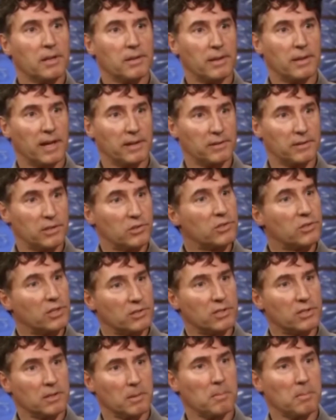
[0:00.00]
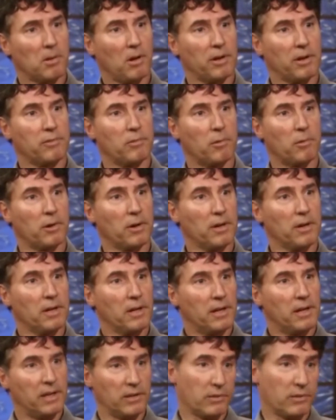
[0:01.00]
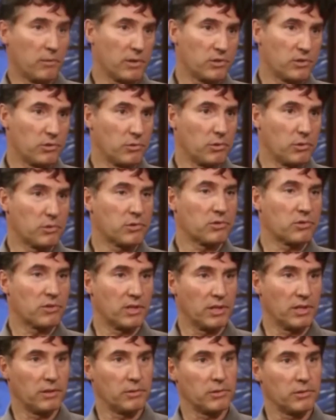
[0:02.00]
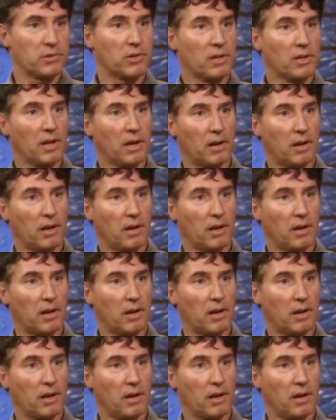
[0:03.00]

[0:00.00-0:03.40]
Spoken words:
that these kids can apply for, either as juniors or seniors.